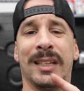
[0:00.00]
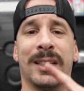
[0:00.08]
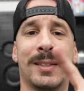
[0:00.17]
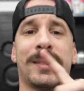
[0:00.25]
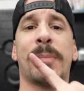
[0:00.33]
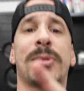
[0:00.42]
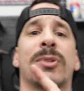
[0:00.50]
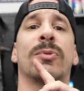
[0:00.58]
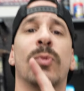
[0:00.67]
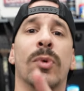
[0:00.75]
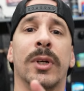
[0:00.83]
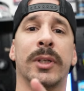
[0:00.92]
This is
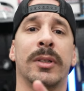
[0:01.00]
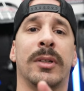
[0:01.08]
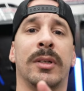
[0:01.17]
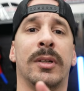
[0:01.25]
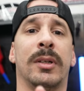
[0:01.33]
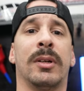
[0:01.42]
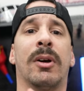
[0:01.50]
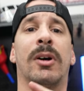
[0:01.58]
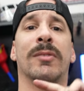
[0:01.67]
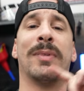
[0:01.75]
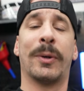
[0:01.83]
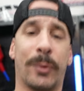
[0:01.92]
episode one
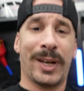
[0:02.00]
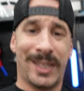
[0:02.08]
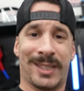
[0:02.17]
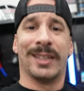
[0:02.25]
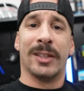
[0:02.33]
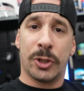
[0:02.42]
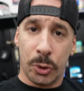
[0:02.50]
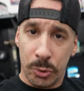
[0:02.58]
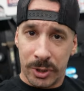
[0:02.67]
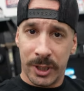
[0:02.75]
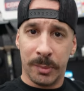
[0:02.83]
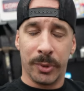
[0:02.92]
of my race to
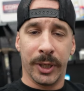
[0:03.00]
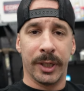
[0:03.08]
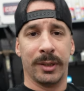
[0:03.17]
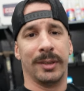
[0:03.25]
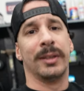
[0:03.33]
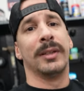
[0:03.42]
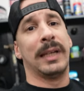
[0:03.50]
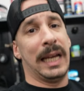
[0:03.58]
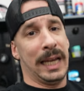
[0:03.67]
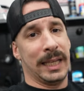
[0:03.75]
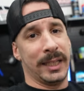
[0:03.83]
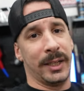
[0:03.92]
Sebring,
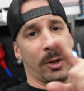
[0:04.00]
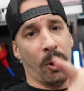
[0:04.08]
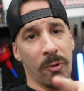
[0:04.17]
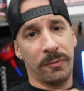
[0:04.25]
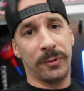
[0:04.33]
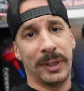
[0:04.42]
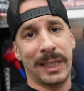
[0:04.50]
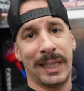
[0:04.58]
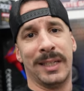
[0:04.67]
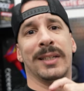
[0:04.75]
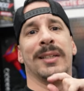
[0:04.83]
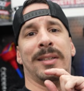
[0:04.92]
and then
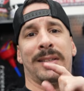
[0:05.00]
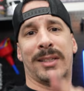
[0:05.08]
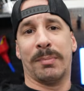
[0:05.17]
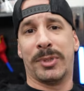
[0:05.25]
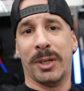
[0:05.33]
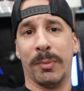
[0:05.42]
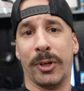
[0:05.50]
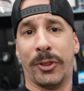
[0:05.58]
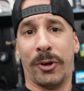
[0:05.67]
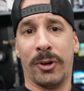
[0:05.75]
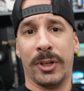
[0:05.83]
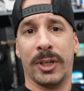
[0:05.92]
hopefully September
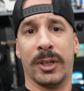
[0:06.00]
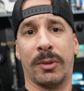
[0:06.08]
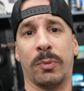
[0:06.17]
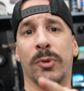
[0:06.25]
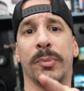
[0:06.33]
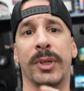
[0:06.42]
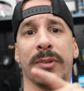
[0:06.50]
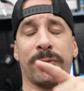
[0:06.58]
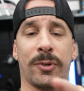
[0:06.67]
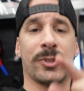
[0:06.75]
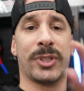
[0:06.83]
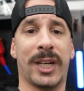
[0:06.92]
30th will be the
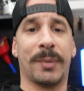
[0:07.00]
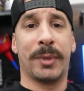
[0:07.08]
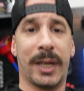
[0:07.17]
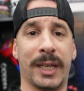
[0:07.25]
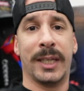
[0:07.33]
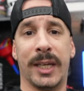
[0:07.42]
first time that I